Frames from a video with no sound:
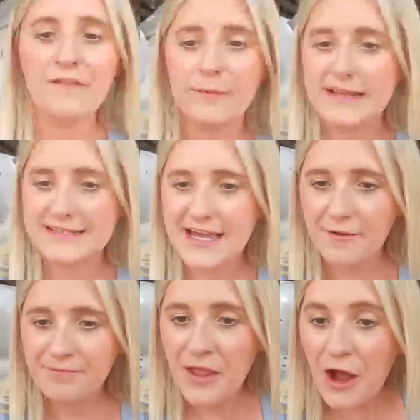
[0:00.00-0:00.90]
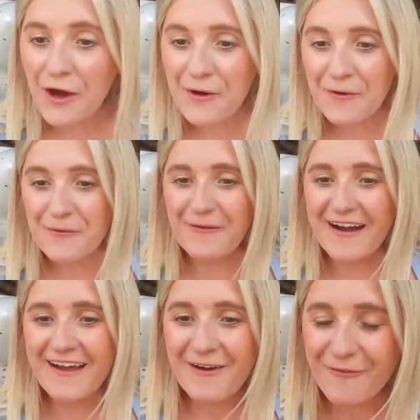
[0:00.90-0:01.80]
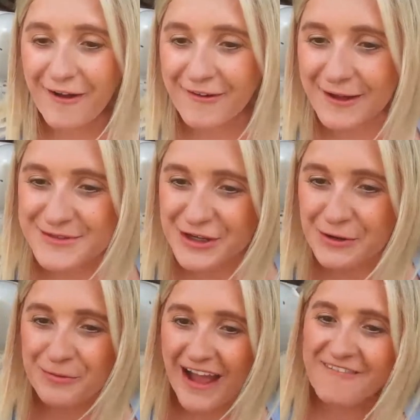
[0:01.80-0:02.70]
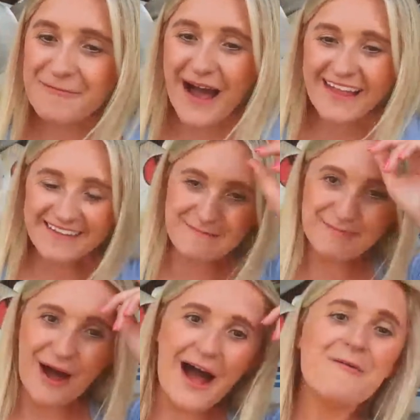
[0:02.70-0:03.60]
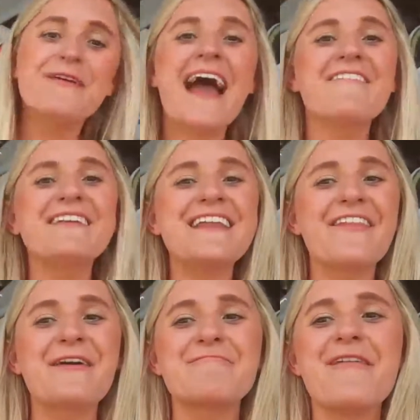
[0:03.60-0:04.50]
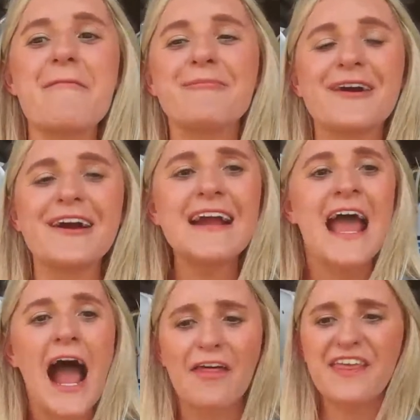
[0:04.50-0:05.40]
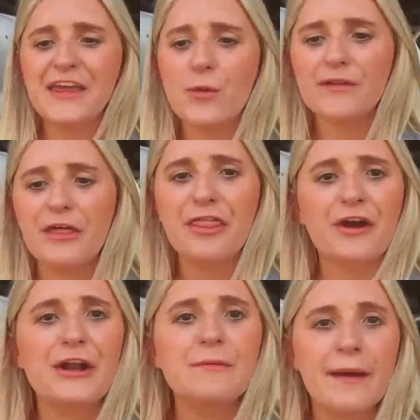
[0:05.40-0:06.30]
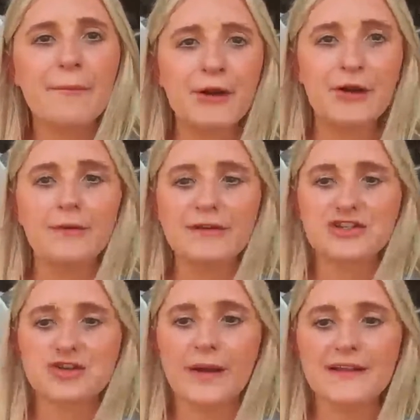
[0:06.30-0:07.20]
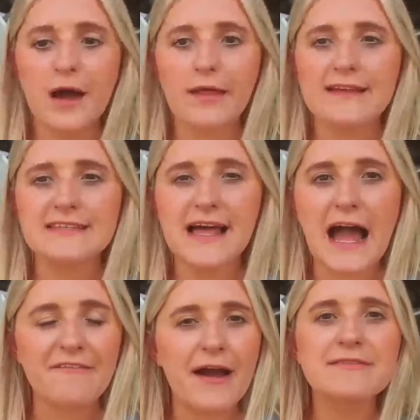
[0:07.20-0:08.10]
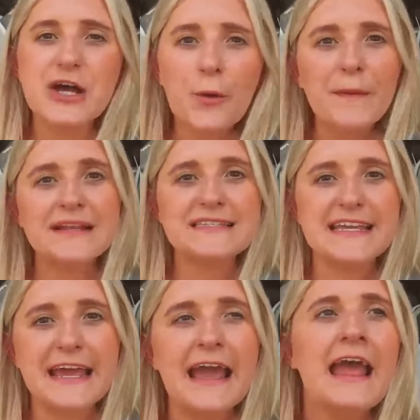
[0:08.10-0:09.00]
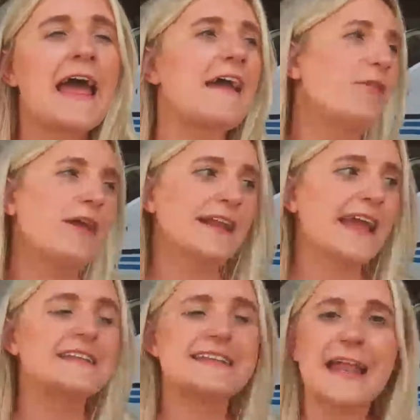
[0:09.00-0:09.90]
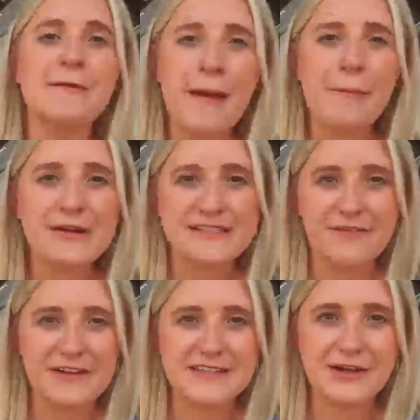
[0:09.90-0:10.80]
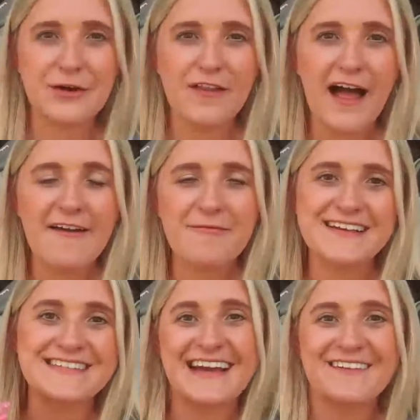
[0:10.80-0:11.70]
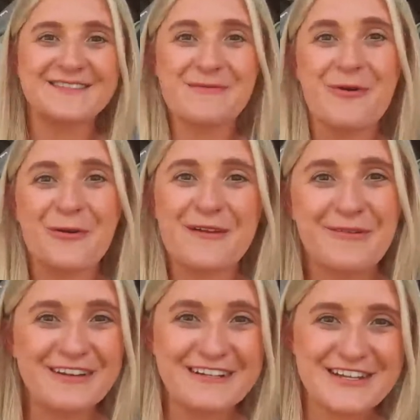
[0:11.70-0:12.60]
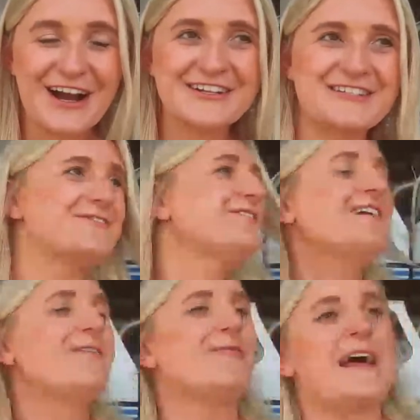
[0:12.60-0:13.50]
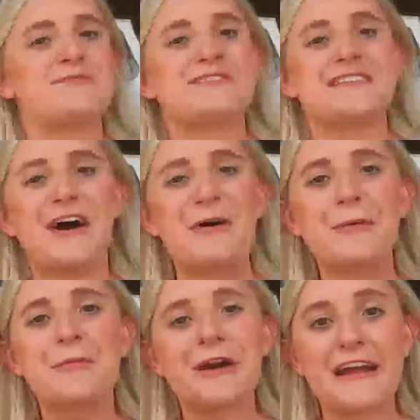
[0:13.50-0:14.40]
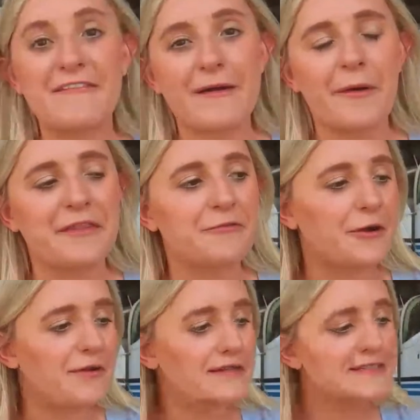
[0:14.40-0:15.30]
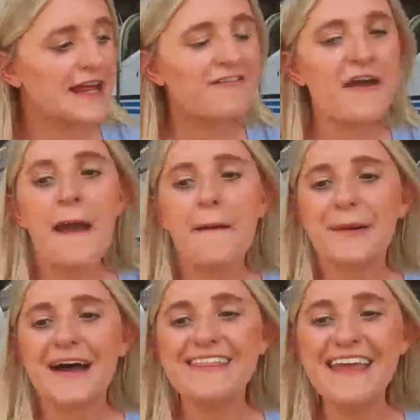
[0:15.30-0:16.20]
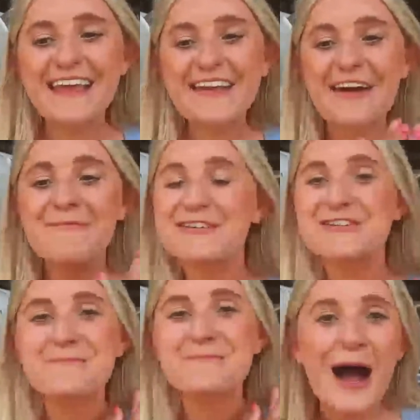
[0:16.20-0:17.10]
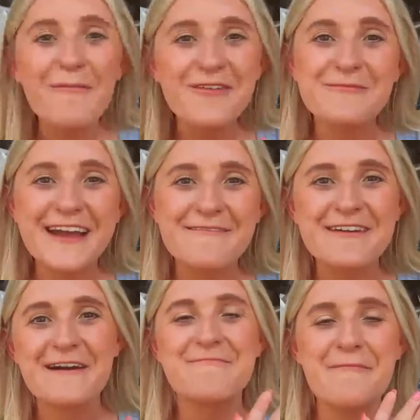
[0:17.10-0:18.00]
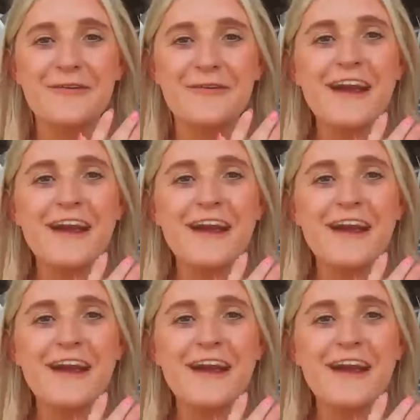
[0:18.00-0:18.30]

for me to tell. Oh, welcome to Private Pilot Bob. We have another member. I think you were the third member who has joined on this live. I was hoping to see if we could get 10 members every single live, because that gives me more people to talk to when I'm just at home or if I'm on the road and stuff. But thank you very much to Bob for becoming a member.